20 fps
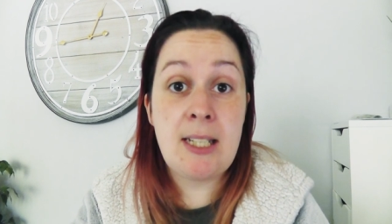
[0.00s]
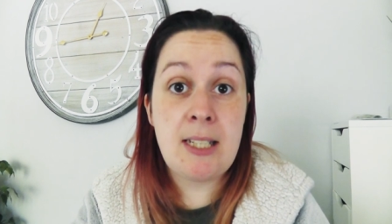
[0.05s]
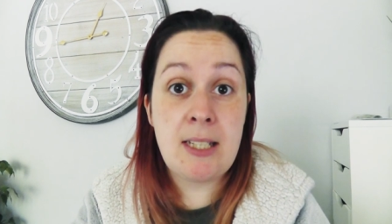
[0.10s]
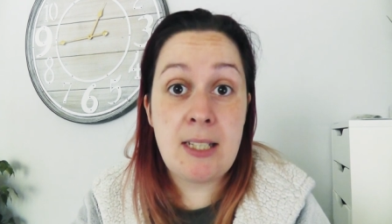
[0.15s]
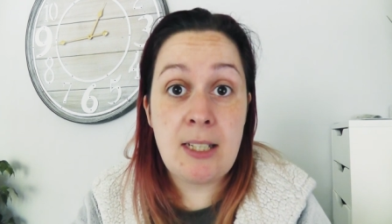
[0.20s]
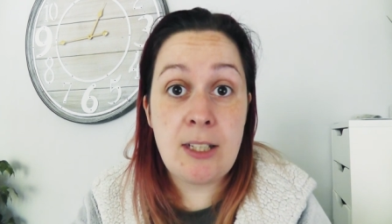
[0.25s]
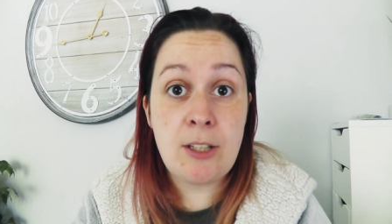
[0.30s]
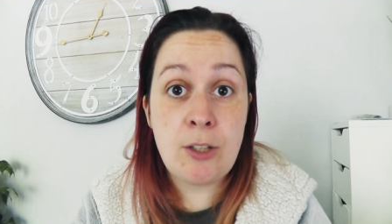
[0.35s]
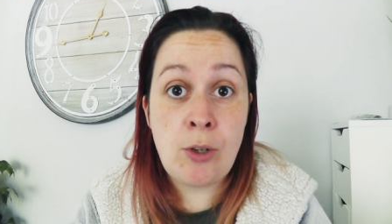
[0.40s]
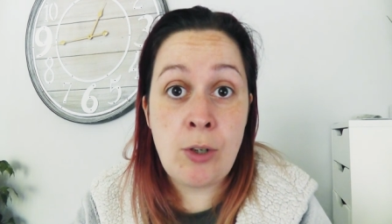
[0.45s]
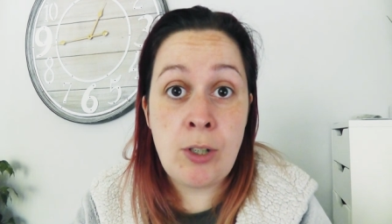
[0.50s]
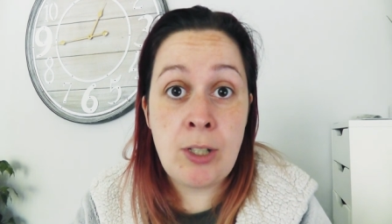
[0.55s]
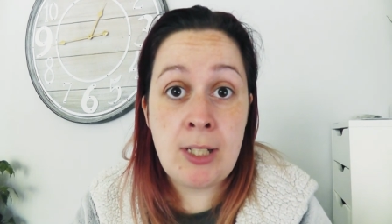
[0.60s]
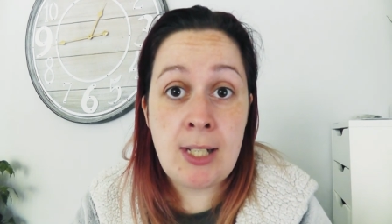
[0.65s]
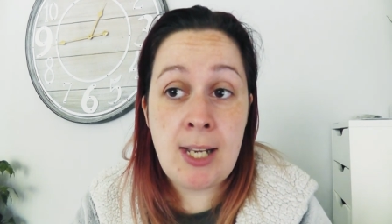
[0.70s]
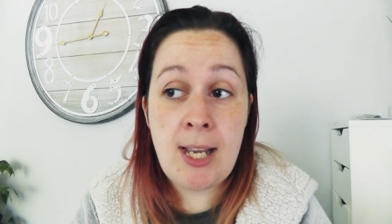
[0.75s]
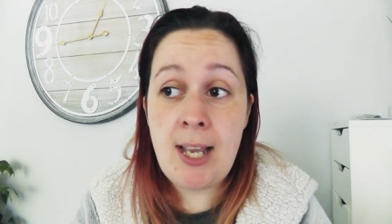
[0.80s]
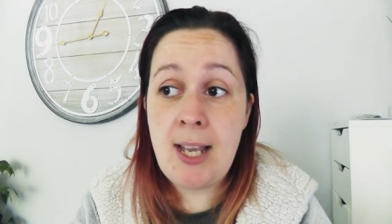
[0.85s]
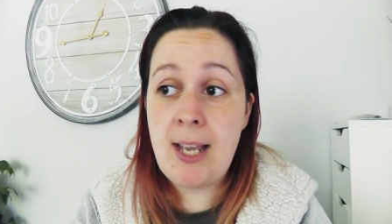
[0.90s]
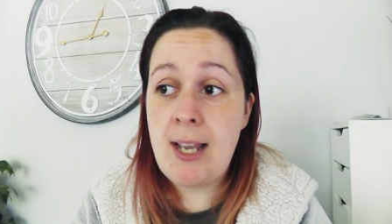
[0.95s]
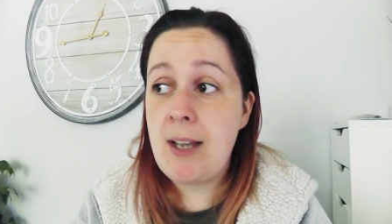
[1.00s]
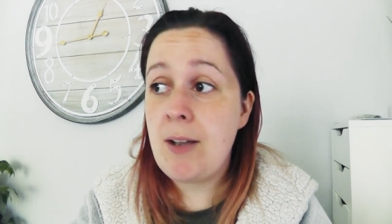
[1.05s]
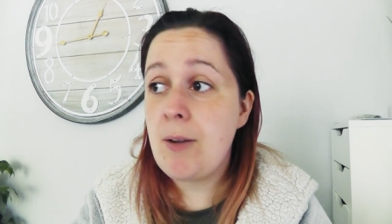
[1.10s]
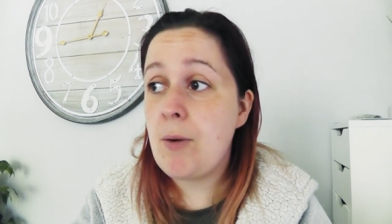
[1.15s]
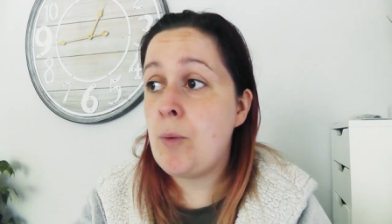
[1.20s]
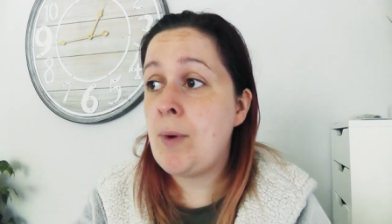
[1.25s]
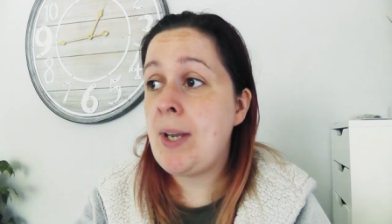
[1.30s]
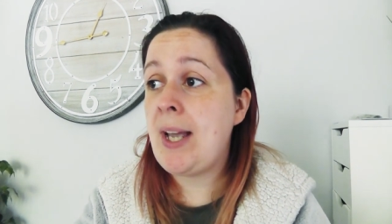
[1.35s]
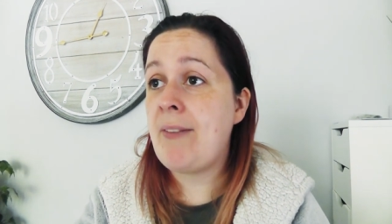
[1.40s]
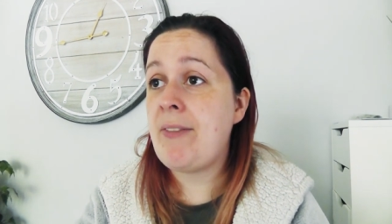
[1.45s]
Disney Sunday.
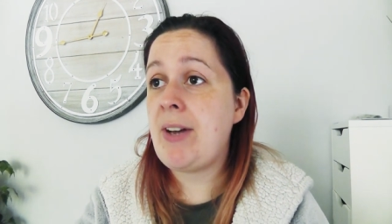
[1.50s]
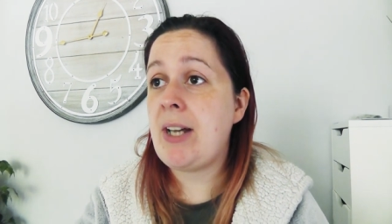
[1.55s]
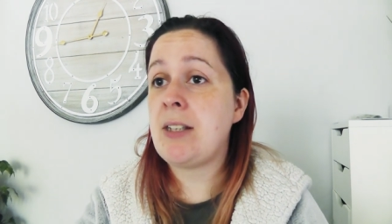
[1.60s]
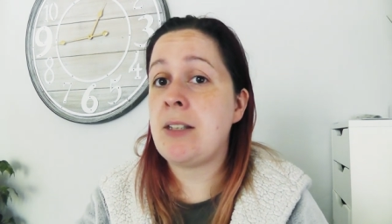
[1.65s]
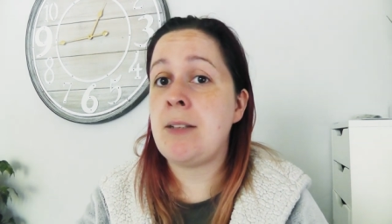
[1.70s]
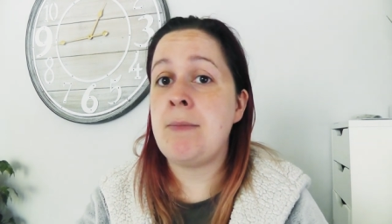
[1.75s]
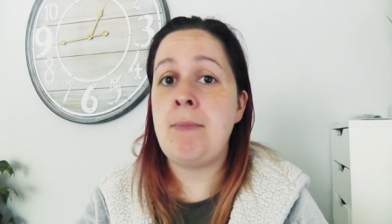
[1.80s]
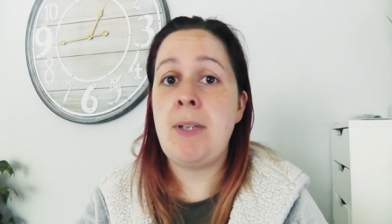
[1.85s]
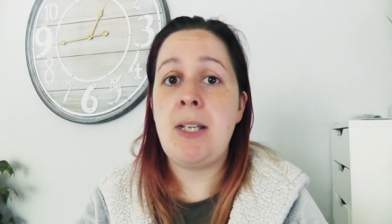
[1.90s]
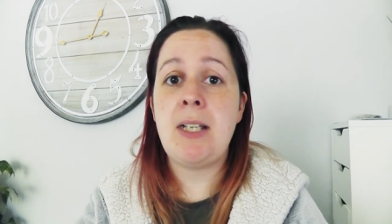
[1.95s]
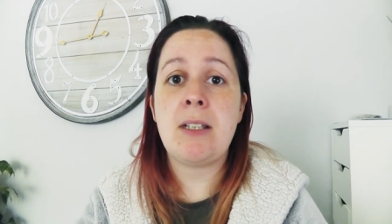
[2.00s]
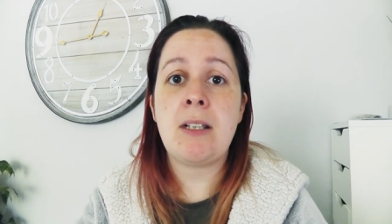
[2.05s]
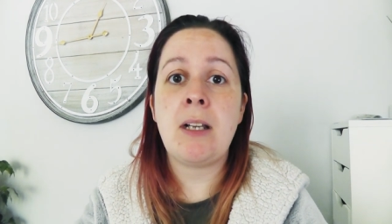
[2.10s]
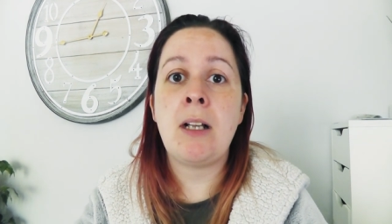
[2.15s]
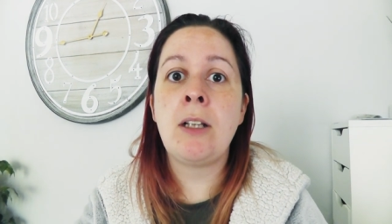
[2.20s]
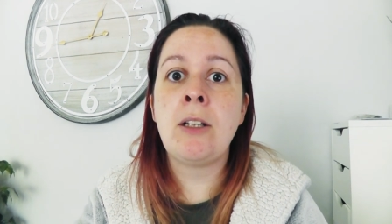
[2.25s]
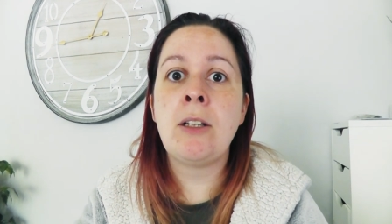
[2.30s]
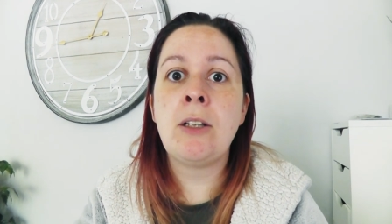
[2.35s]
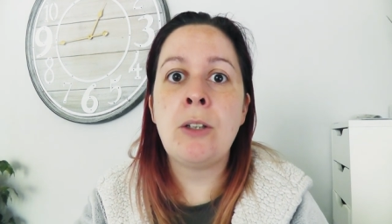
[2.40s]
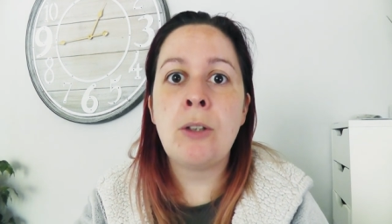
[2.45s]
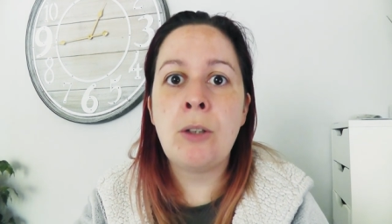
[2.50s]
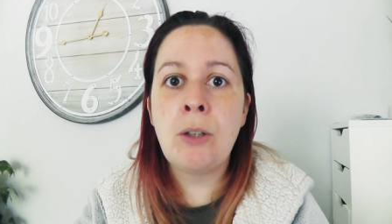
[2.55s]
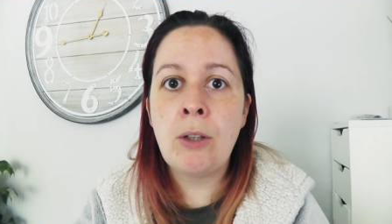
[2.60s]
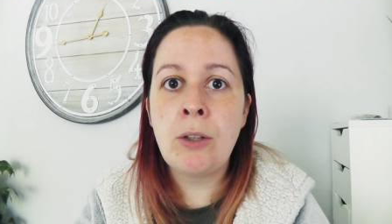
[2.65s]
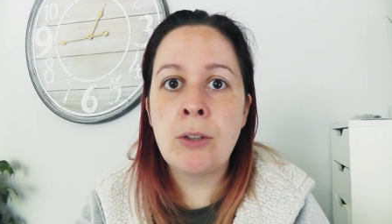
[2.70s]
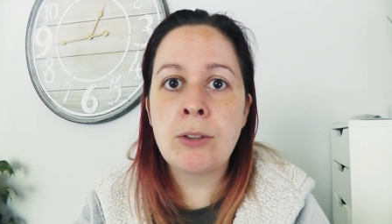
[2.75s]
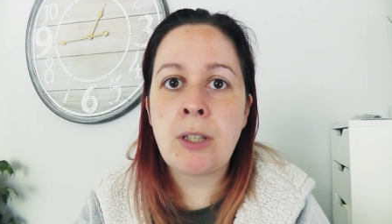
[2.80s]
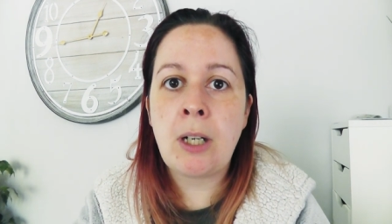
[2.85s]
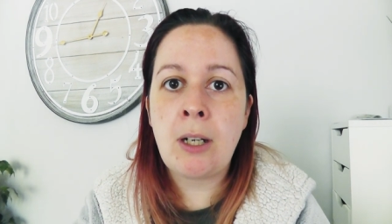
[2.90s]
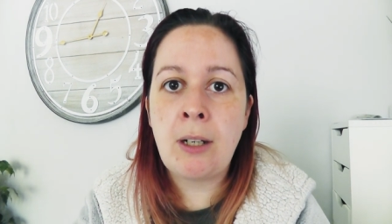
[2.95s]
We have had to miss a
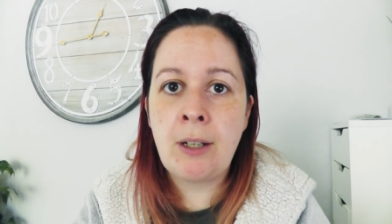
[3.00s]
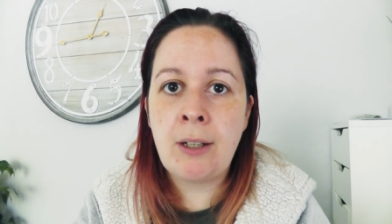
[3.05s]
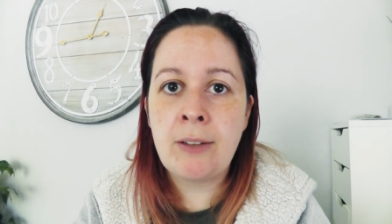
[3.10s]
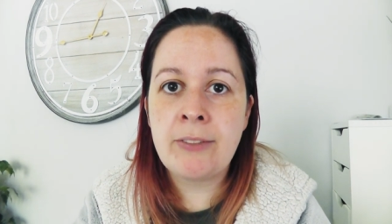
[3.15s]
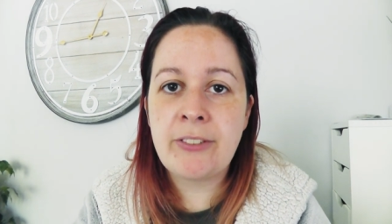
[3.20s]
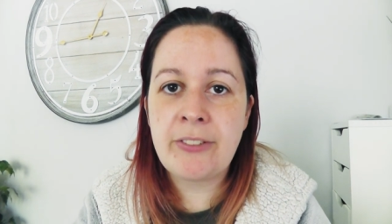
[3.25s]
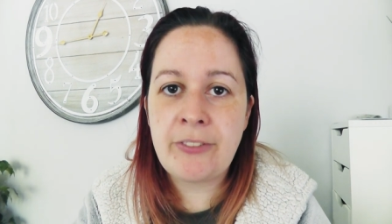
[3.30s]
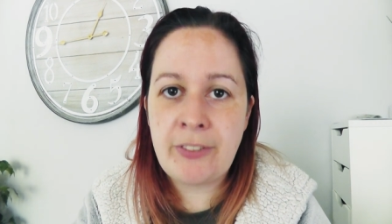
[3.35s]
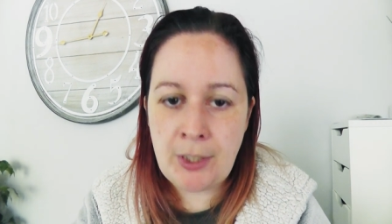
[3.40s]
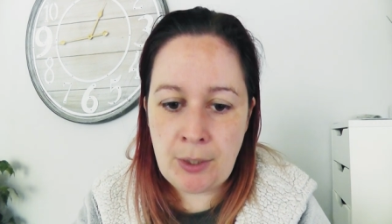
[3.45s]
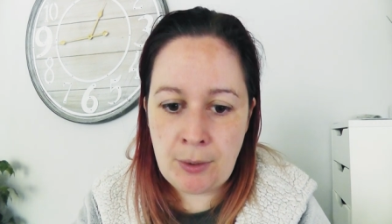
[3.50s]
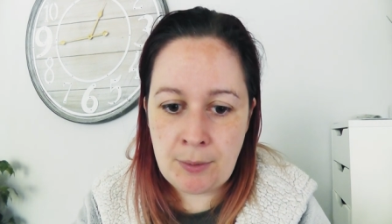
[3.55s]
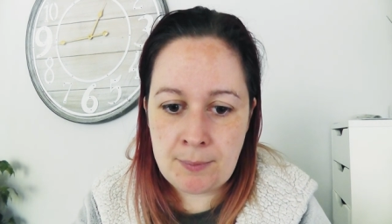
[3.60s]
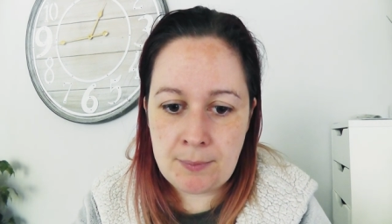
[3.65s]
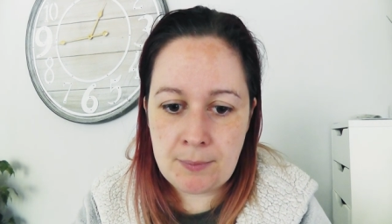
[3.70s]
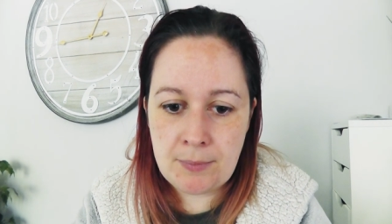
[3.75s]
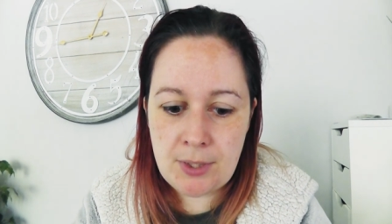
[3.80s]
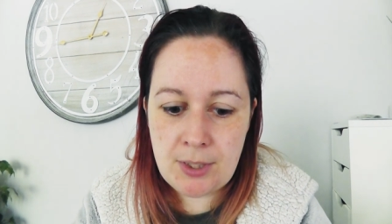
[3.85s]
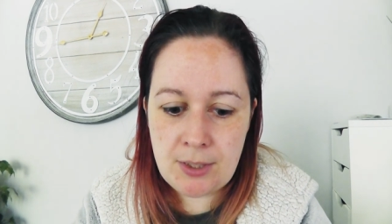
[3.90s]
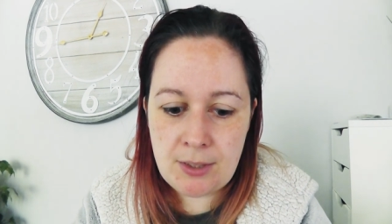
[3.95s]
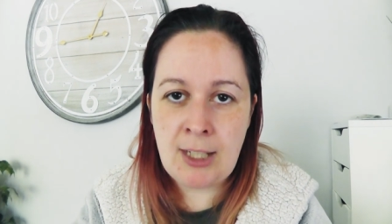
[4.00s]
load of films.